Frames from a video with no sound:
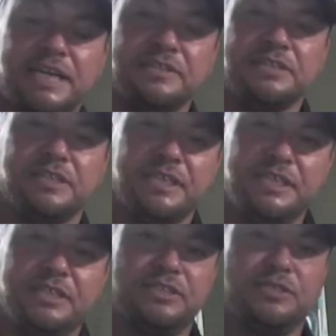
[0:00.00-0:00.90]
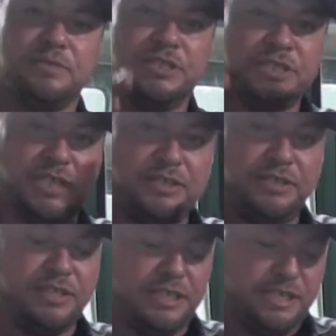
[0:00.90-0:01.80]
you outside. I just want to show
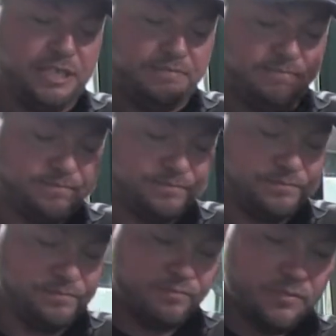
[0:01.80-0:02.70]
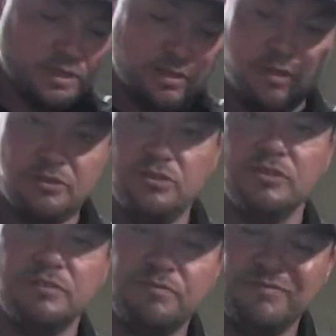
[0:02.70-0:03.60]
you
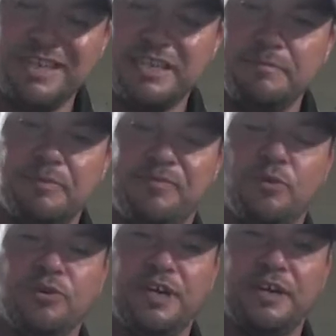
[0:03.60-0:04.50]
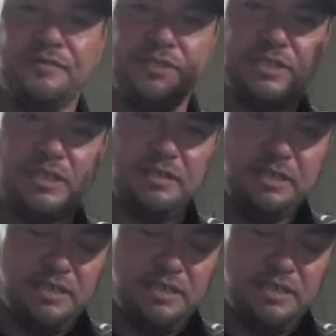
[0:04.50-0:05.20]
really the before and after. So